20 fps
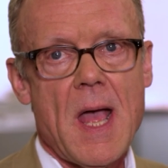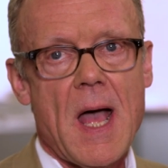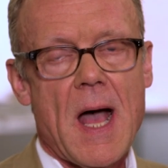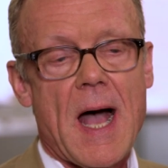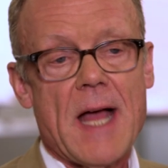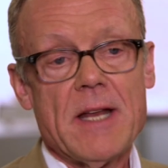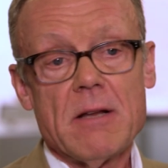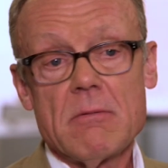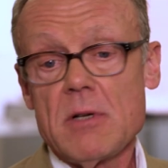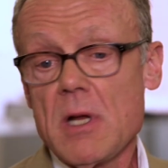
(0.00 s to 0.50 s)

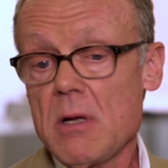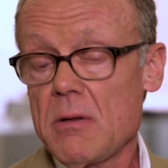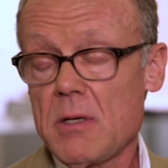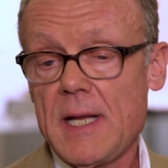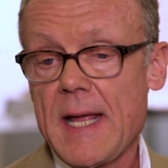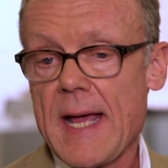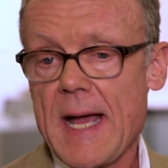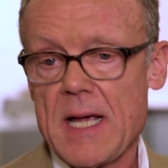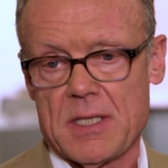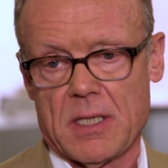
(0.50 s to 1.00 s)
I don't know that
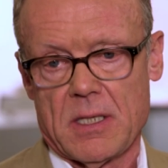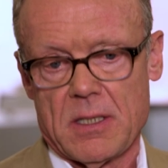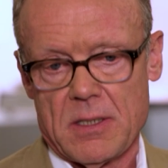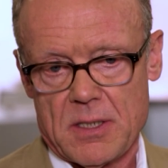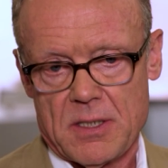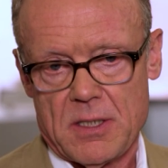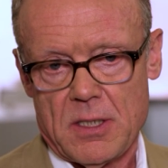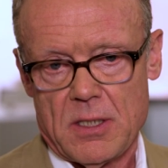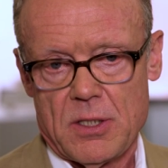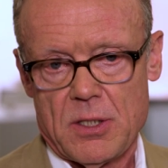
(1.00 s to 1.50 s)
he has a
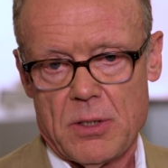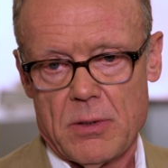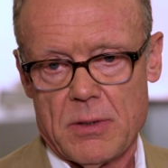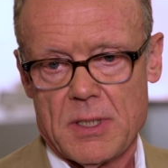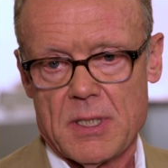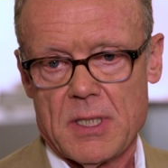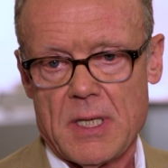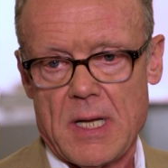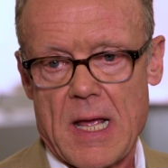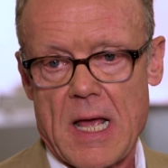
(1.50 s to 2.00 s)

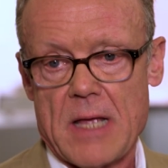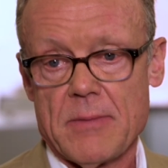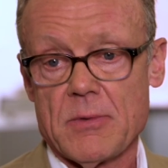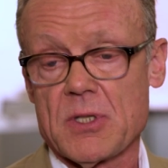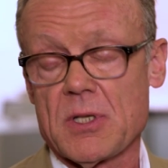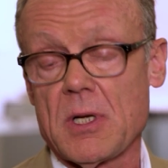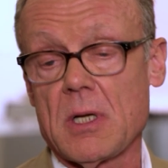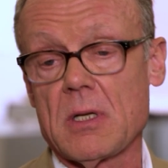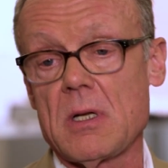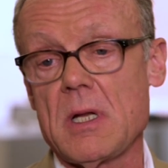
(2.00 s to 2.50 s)
constituency. and
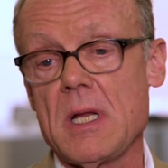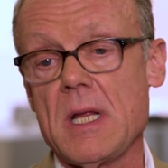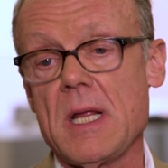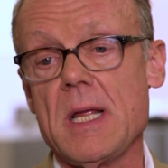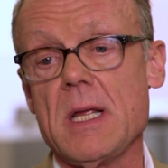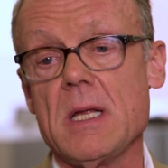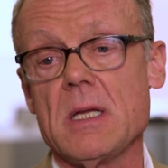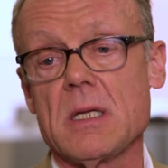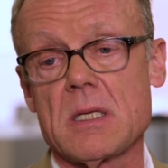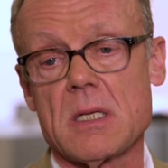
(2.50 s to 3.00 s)
certainly
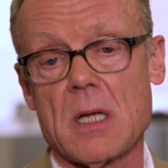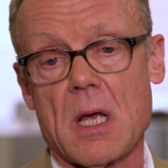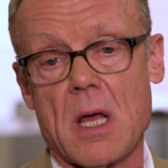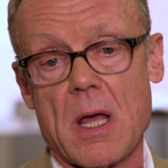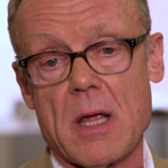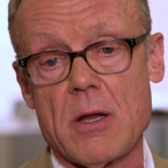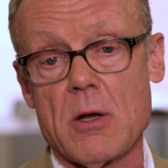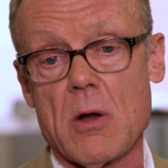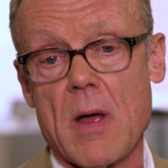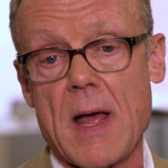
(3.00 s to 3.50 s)
he's,
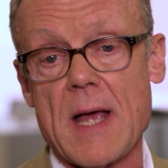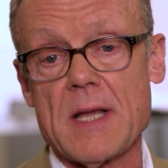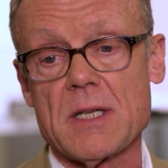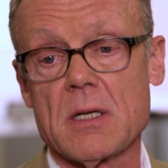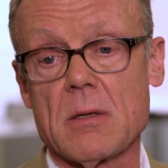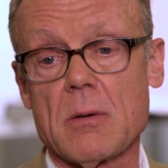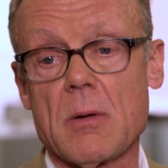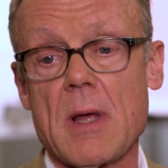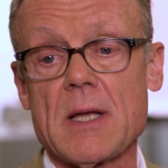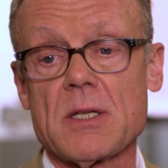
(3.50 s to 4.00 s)
uh, you know,
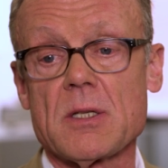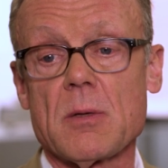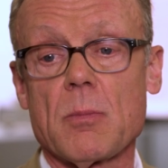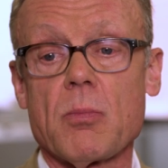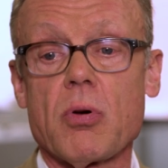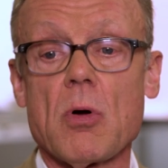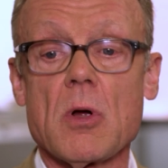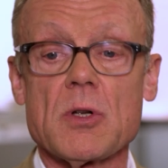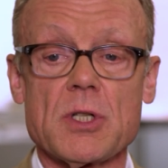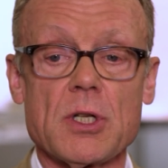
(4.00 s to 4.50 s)
as a as a
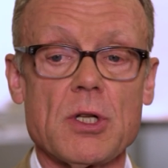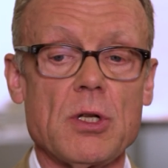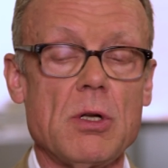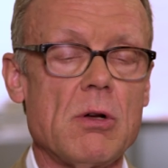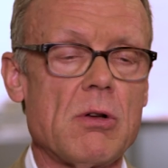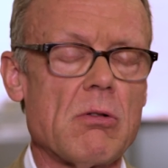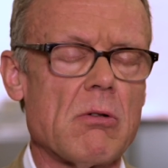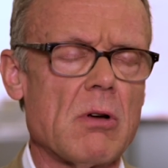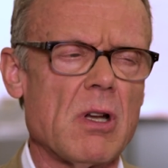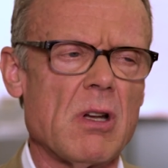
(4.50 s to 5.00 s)

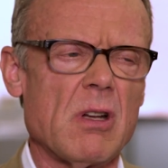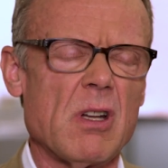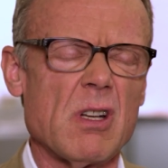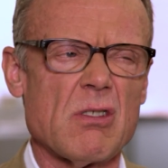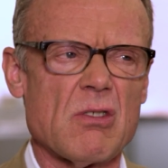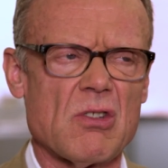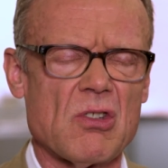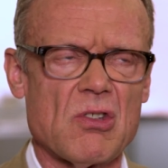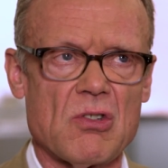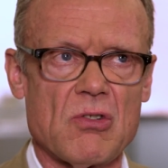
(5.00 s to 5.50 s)
prosecutor and an
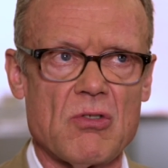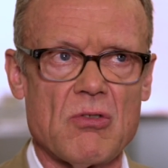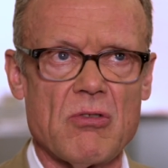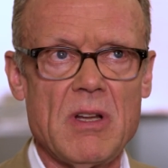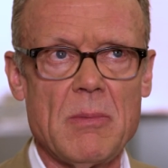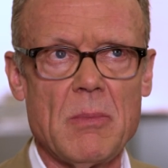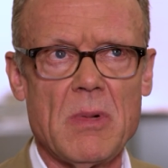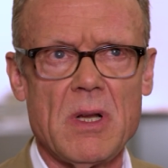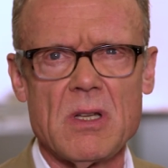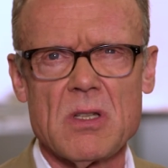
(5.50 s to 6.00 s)

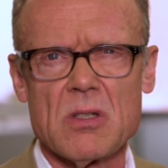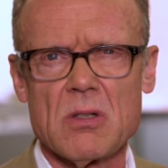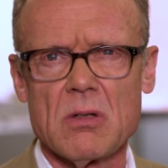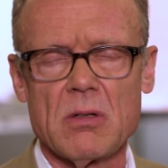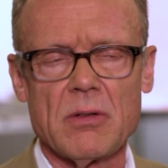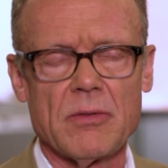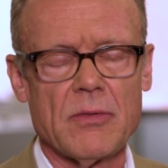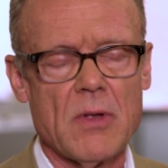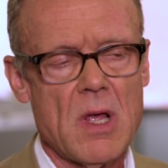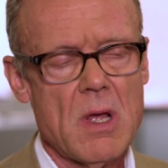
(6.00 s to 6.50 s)
extremely
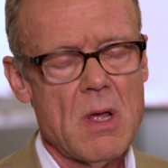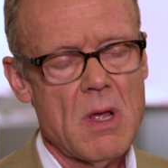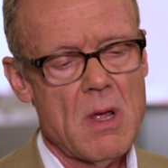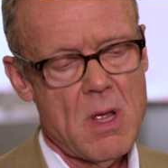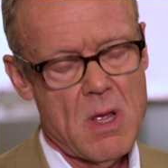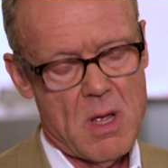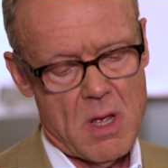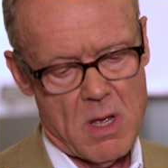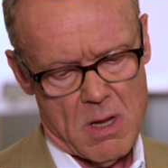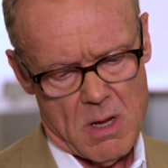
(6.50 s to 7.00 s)
sort of
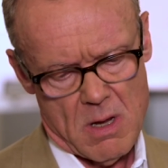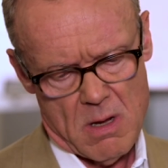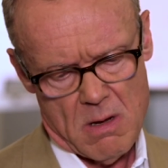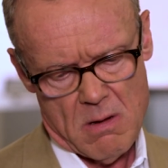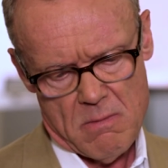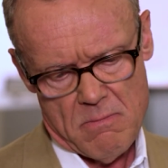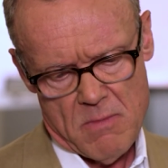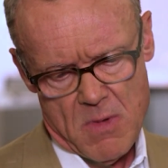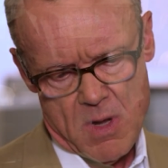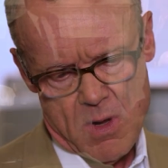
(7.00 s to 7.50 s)
uh,